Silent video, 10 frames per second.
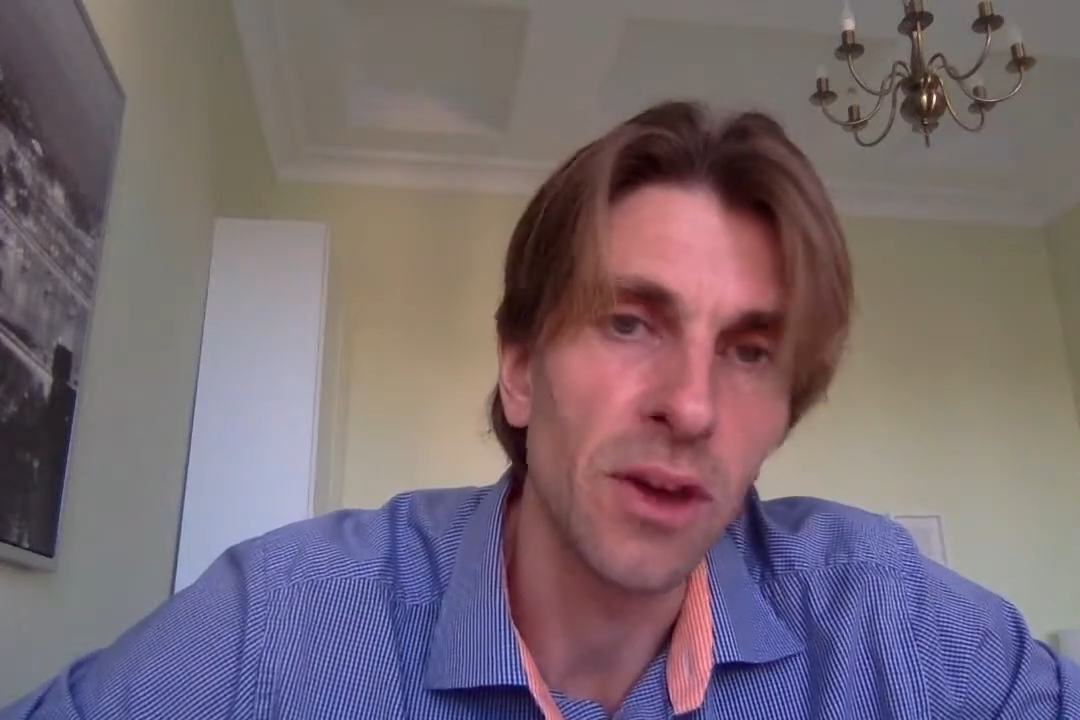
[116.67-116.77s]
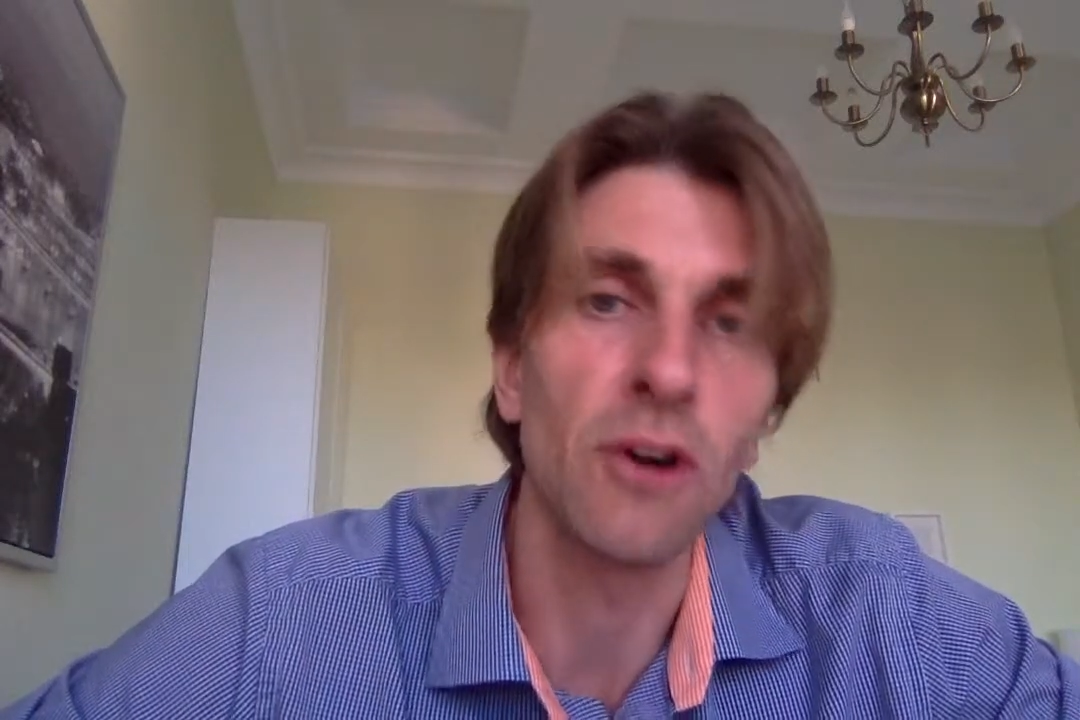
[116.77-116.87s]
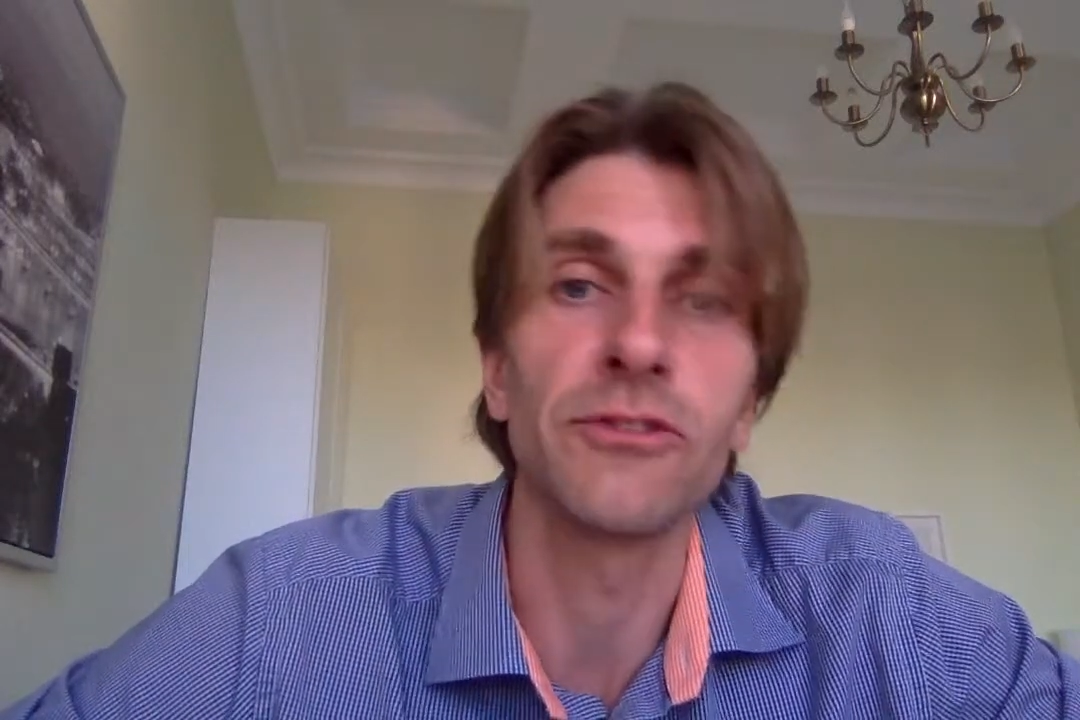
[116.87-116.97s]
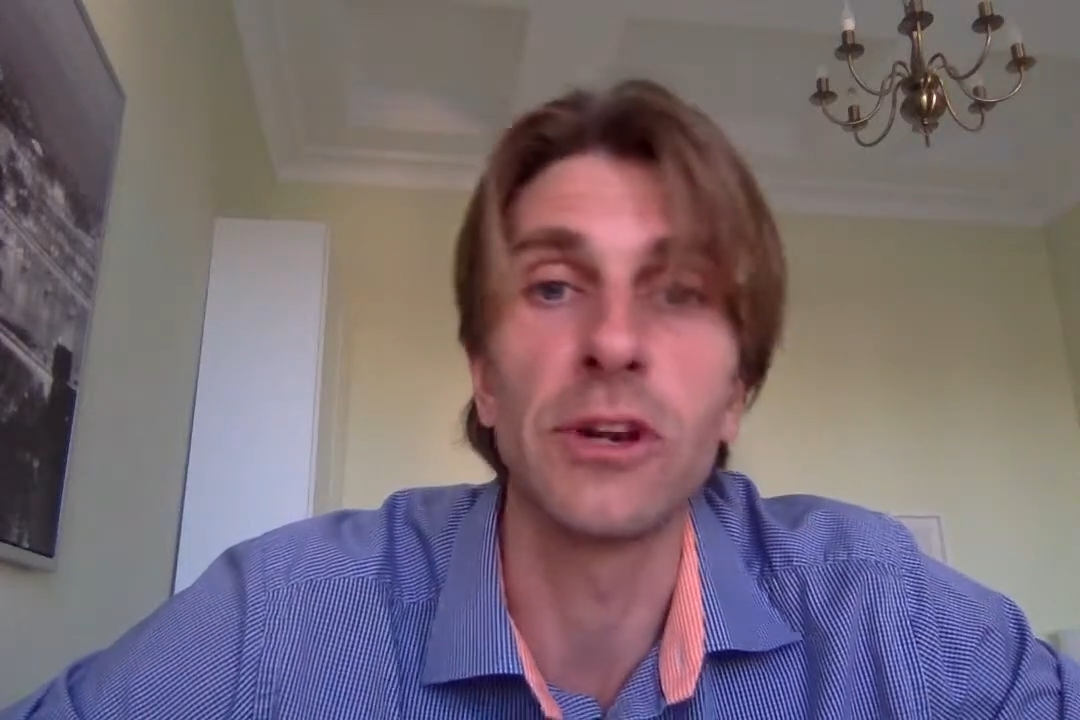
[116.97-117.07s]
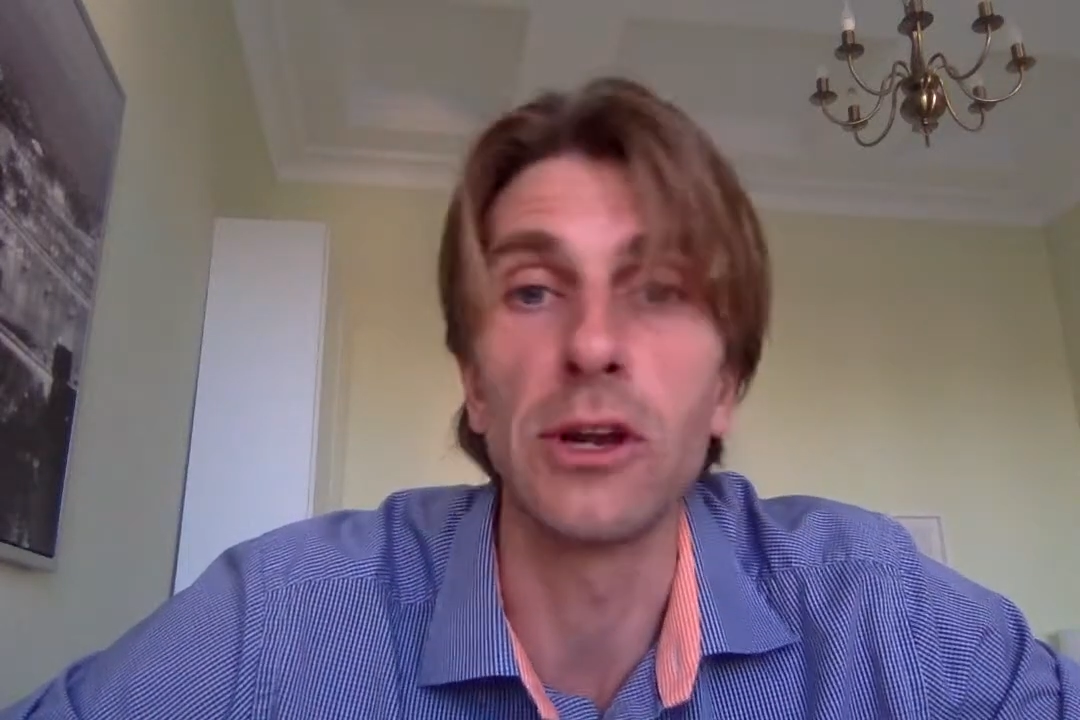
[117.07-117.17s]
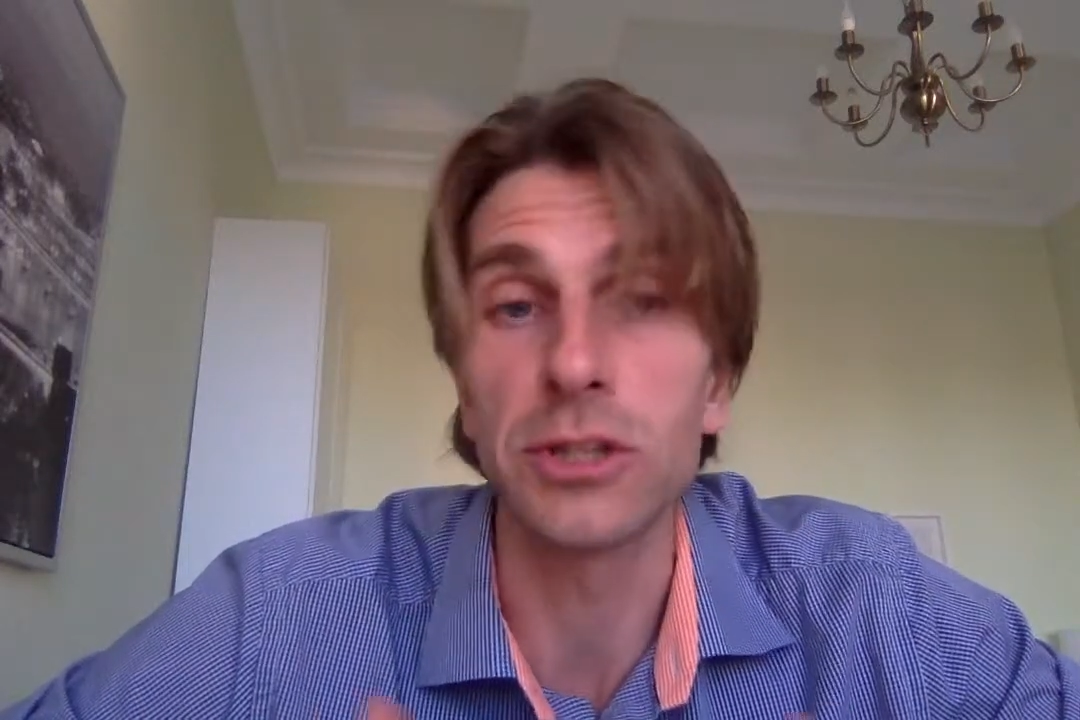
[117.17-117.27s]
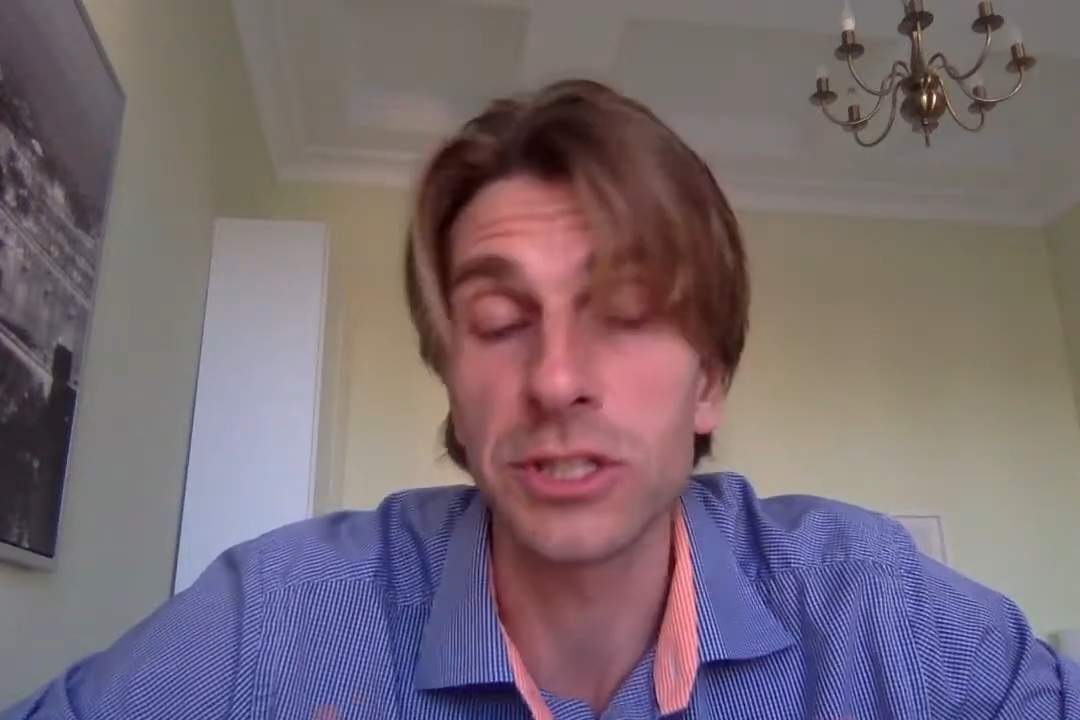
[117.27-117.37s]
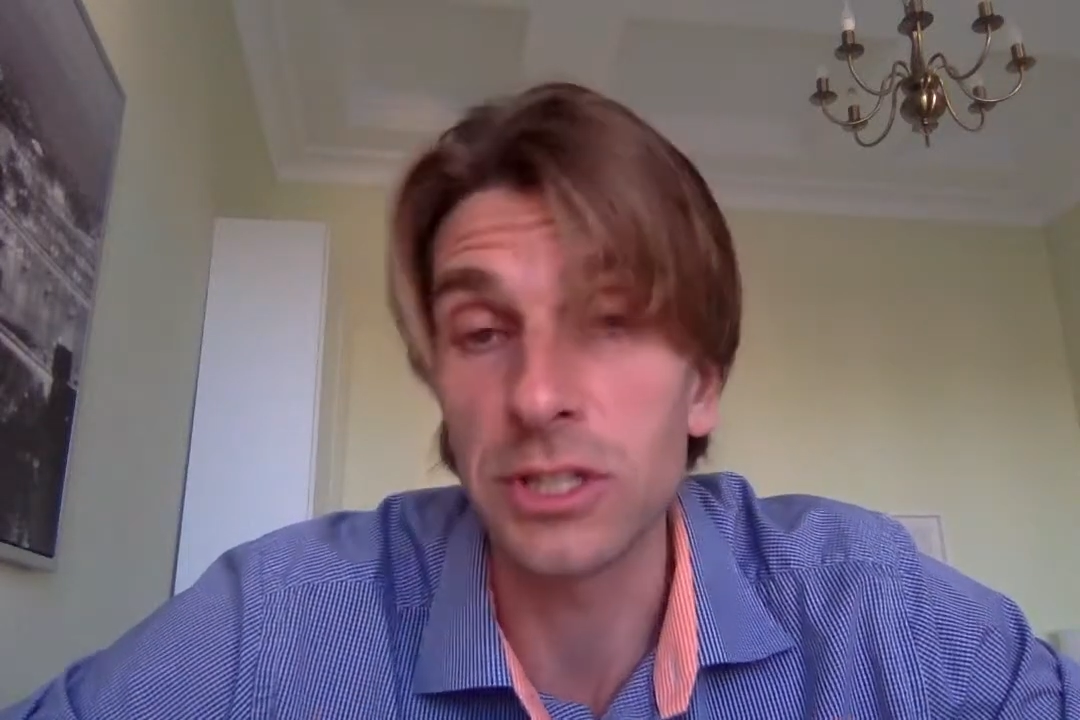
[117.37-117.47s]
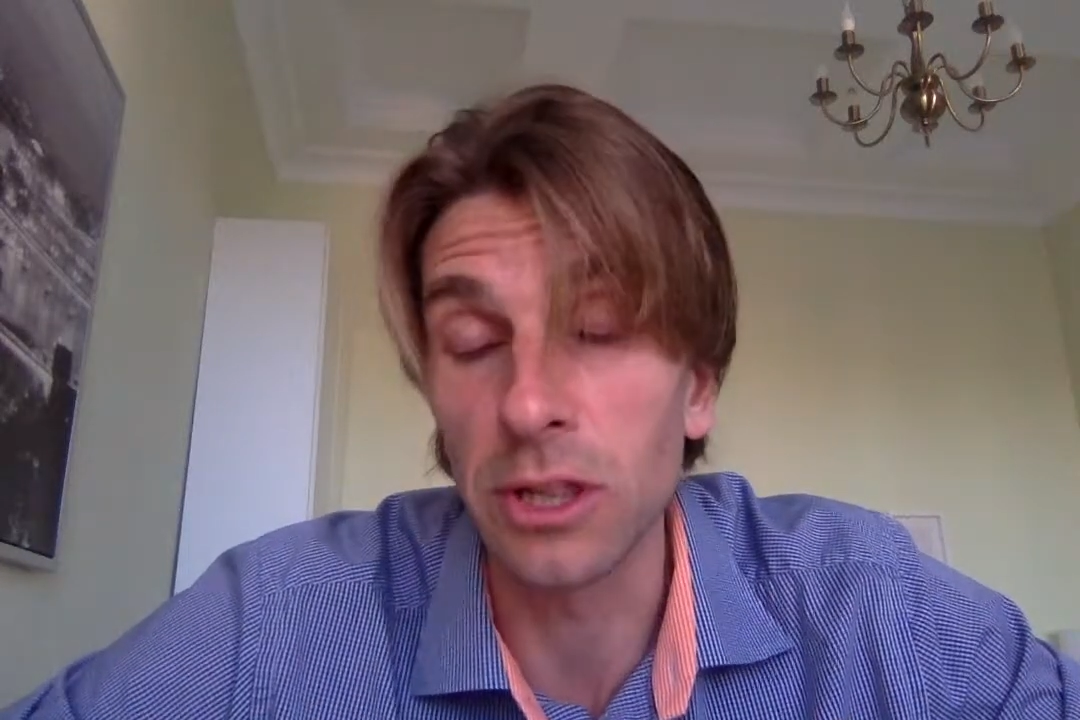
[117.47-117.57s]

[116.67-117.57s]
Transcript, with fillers: of the lost,